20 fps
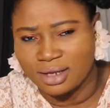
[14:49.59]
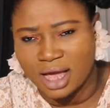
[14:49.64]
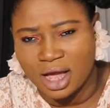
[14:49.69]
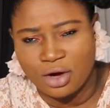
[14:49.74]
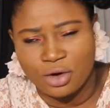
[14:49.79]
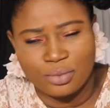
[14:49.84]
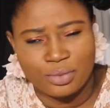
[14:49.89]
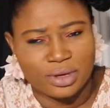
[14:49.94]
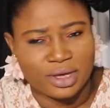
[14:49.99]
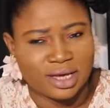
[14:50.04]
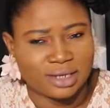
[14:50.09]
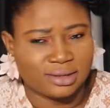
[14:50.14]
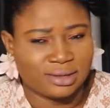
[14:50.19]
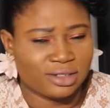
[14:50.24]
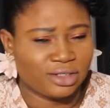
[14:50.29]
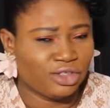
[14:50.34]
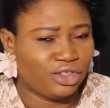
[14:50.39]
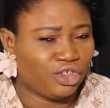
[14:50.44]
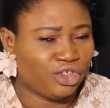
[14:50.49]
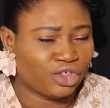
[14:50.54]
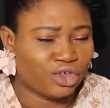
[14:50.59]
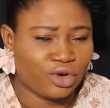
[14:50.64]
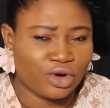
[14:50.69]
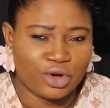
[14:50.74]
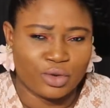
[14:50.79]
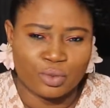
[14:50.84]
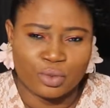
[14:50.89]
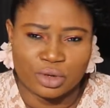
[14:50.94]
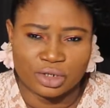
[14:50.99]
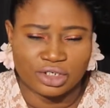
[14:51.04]
I hope you guys
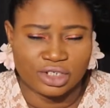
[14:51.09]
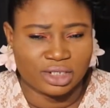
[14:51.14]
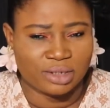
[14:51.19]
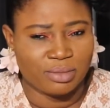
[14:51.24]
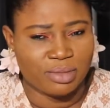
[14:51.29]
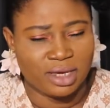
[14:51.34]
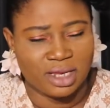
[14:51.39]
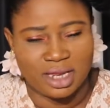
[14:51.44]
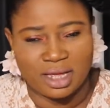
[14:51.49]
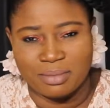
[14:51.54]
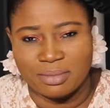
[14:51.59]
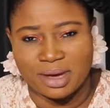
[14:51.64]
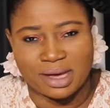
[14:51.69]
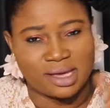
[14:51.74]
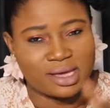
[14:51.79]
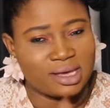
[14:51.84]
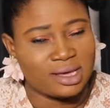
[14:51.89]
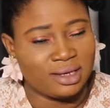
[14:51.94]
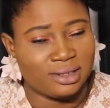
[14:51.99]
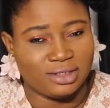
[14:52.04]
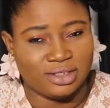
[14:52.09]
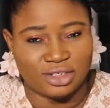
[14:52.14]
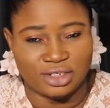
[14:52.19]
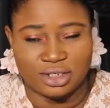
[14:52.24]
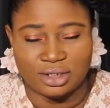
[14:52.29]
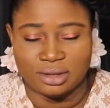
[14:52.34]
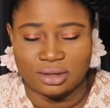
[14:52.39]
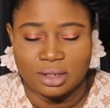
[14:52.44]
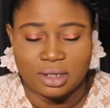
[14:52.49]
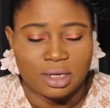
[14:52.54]
enjoy watching me in my
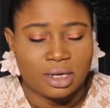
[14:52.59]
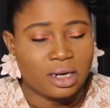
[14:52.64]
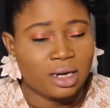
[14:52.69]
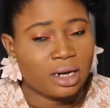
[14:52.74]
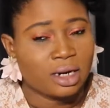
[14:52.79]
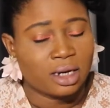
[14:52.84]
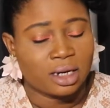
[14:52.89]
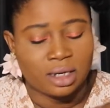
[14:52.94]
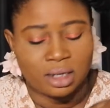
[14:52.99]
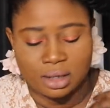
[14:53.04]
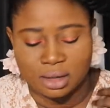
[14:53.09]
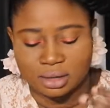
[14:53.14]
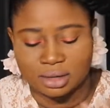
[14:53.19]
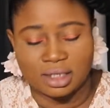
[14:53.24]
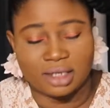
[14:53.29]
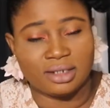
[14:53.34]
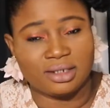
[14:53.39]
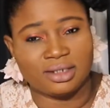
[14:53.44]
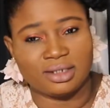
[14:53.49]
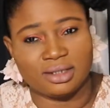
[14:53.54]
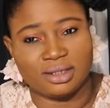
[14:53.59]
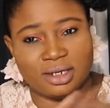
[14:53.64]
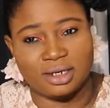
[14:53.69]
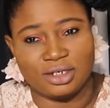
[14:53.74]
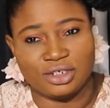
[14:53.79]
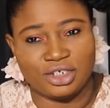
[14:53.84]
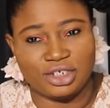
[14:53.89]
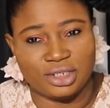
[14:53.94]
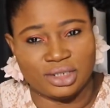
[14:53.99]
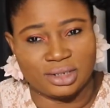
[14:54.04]
kitchen cook this
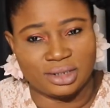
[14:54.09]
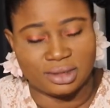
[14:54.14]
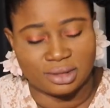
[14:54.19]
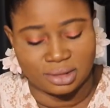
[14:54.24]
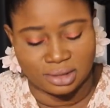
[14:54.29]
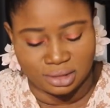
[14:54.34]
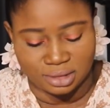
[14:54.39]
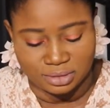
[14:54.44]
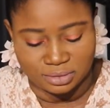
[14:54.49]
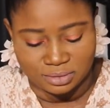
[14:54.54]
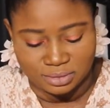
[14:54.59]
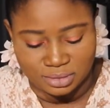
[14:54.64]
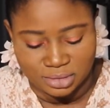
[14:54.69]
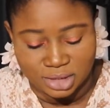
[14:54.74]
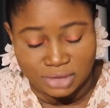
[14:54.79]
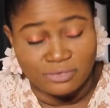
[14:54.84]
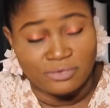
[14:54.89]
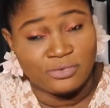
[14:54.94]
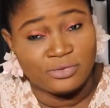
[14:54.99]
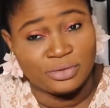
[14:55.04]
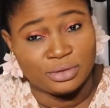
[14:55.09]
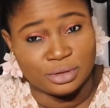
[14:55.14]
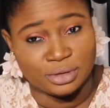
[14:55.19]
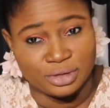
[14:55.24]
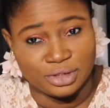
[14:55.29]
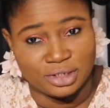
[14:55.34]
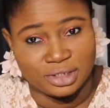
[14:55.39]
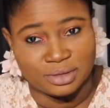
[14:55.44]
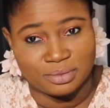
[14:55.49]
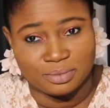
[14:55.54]
delicious
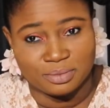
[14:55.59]
food.